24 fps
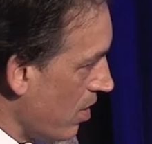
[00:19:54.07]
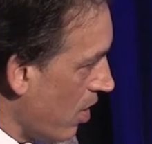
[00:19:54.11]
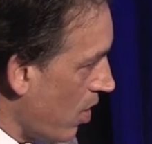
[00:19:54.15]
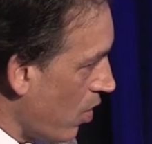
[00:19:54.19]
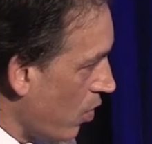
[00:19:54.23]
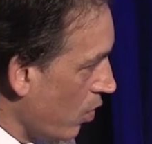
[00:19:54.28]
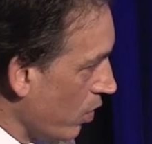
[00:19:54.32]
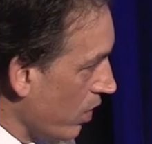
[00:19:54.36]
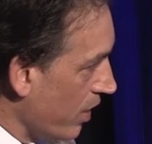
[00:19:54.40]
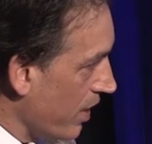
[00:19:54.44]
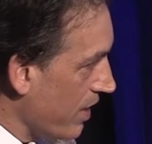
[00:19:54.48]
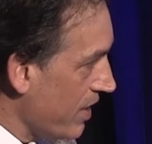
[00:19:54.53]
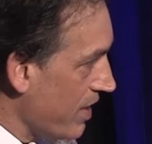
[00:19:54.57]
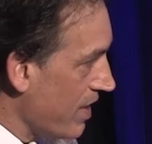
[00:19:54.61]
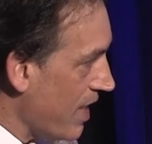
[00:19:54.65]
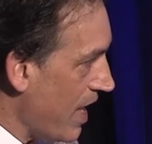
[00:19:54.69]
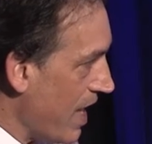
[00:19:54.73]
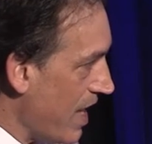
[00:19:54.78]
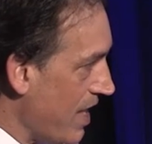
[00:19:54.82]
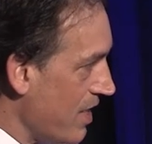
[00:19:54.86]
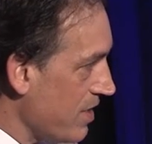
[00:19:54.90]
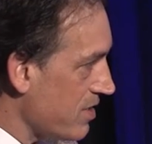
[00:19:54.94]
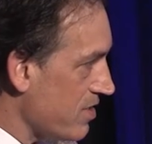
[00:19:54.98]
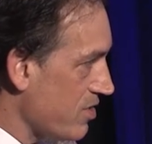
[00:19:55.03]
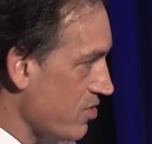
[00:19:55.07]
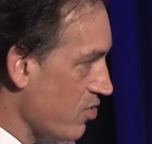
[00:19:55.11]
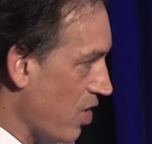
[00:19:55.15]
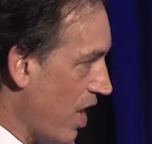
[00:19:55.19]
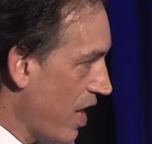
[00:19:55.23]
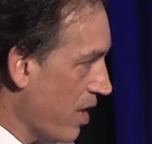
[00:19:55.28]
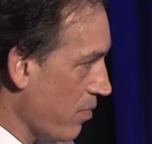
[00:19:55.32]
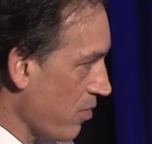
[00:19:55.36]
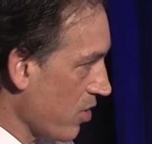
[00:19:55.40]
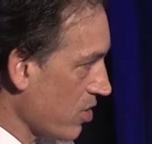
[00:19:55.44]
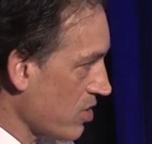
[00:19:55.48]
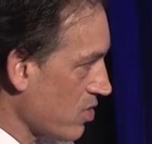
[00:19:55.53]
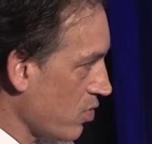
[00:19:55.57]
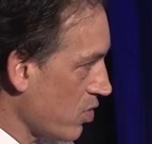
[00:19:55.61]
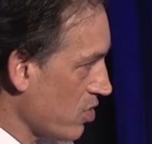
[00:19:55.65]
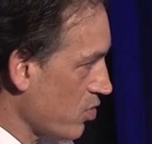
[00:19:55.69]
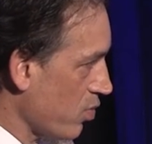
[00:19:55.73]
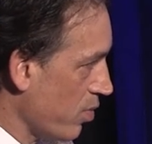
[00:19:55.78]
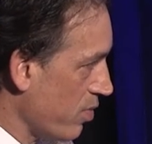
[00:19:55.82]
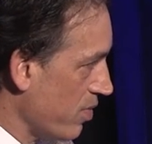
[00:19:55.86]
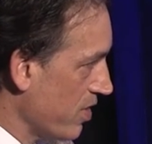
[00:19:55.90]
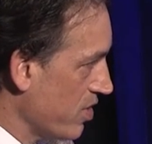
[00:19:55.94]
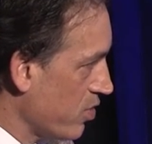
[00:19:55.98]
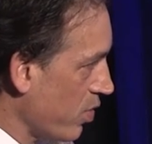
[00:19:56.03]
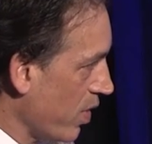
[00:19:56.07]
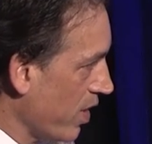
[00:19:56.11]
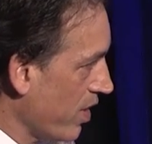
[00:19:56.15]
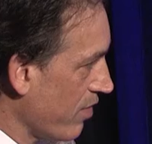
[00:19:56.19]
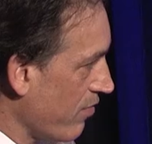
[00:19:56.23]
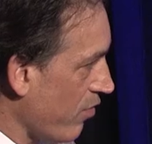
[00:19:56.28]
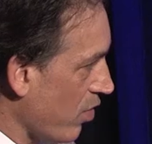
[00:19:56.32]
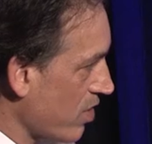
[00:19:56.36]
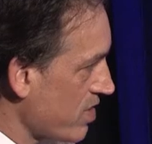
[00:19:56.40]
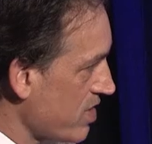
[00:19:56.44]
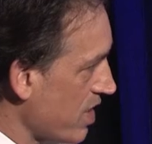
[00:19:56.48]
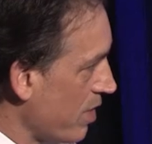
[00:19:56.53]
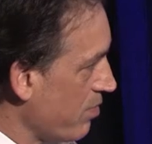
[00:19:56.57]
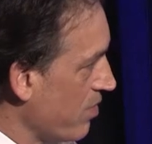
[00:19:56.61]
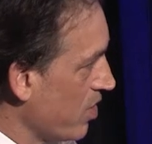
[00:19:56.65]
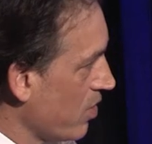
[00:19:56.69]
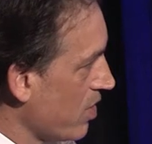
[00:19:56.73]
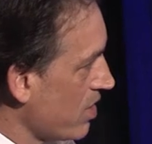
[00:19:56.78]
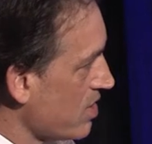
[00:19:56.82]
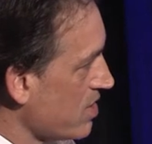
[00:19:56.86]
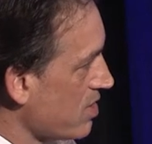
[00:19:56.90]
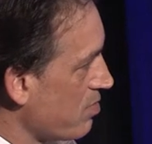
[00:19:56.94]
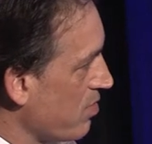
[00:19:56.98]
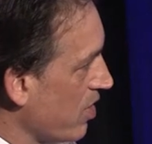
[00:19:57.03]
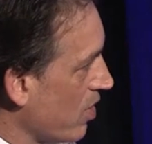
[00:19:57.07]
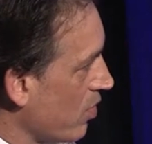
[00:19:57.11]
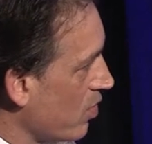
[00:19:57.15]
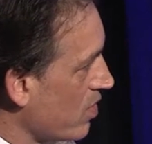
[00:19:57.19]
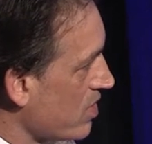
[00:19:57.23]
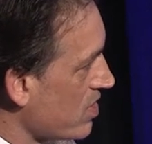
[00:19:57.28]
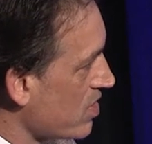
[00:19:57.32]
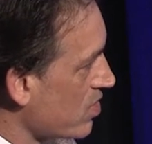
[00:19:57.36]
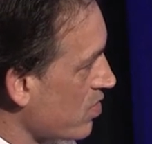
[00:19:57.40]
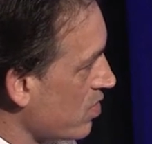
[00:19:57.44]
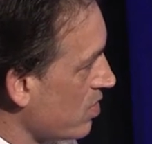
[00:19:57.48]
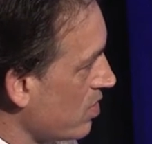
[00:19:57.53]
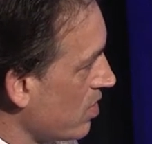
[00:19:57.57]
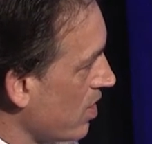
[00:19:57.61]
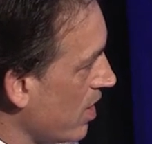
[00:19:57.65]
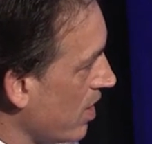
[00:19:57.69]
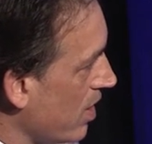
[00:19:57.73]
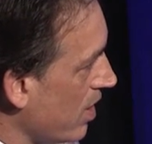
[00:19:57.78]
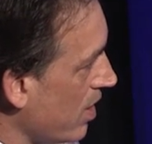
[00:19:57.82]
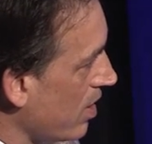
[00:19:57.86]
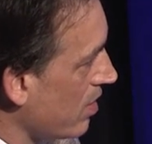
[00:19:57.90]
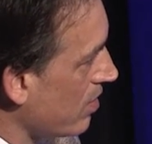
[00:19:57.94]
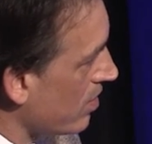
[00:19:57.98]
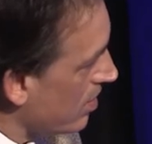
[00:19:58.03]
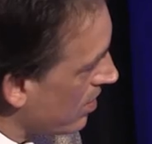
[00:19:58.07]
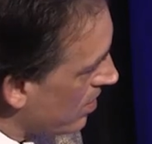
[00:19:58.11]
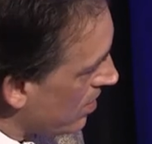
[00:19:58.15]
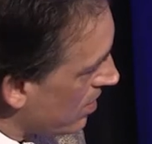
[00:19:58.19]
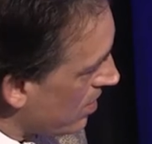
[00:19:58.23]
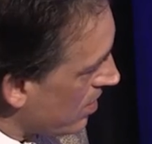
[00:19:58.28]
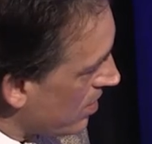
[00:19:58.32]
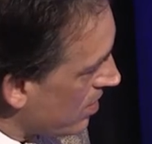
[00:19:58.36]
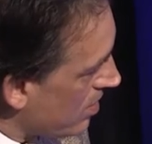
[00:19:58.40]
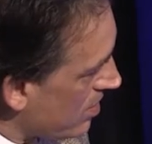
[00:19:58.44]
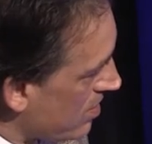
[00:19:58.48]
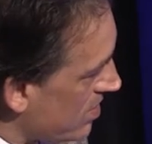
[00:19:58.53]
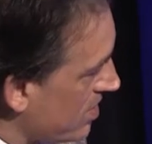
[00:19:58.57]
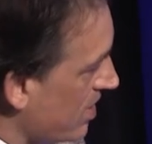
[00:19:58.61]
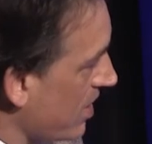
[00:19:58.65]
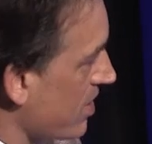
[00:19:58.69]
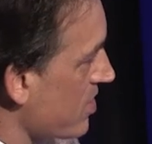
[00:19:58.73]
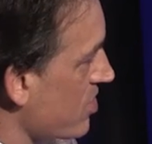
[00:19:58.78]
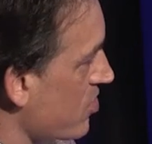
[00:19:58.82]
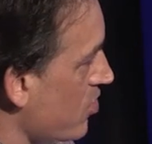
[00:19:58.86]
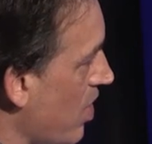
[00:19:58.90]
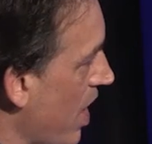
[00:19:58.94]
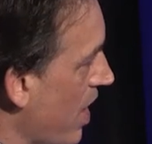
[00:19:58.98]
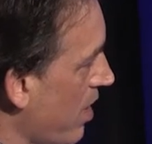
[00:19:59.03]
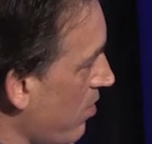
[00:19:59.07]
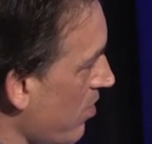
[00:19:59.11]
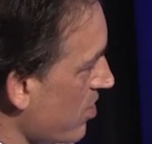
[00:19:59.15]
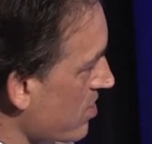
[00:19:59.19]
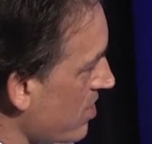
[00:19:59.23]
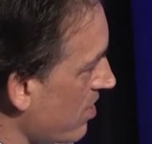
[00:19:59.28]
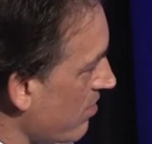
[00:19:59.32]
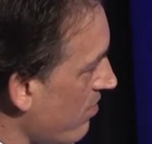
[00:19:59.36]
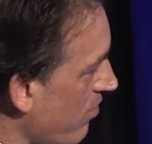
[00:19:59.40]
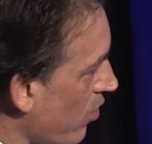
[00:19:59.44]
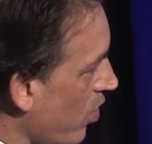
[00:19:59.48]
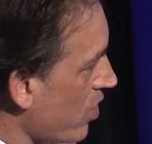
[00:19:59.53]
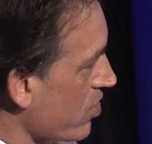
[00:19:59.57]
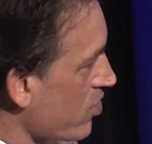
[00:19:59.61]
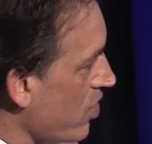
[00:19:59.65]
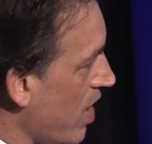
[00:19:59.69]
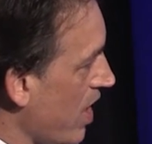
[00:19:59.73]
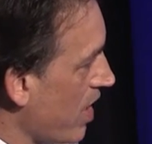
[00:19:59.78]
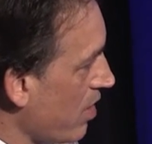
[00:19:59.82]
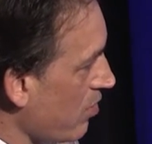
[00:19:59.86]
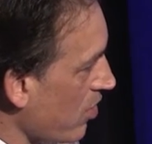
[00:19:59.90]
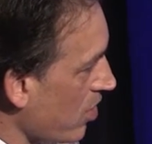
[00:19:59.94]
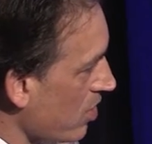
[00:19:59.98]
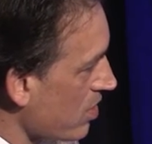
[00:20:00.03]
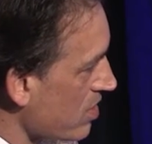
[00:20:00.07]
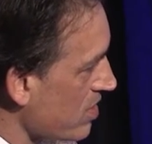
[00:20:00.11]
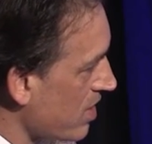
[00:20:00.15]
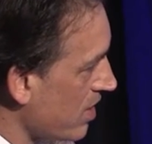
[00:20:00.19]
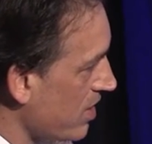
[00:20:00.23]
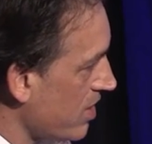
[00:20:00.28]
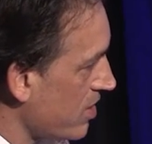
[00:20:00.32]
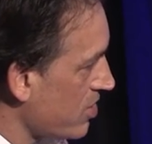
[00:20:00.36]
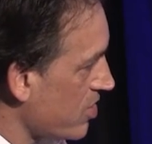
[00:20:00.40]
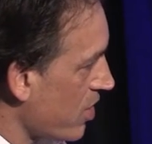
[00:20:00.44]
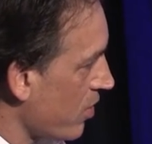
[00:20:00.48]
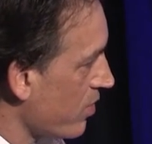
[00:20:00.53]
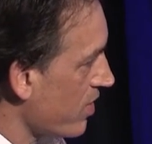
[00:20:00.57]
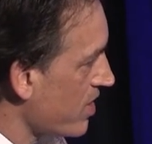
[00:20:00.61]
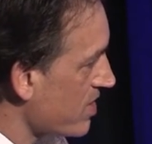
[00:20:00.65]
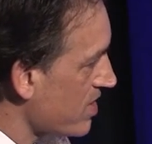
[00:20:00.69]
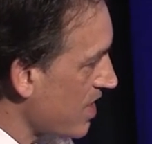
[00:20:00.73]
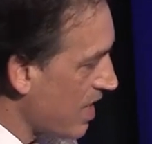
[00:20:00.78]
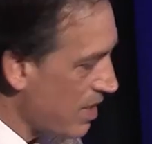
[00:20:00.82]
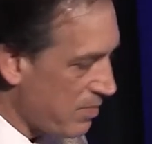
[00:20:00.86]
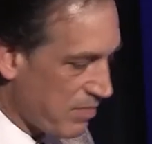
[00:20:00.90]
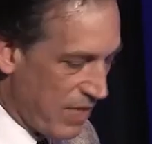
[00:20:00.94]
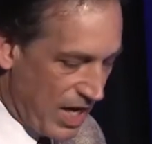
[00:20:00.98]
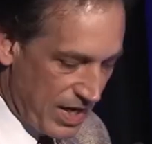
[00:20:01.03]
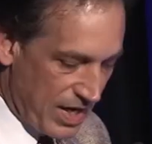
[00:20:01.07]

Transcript: only eight trimers, which would be 24 subunits, but it was uh, six trimers and four trimers, and he showed the same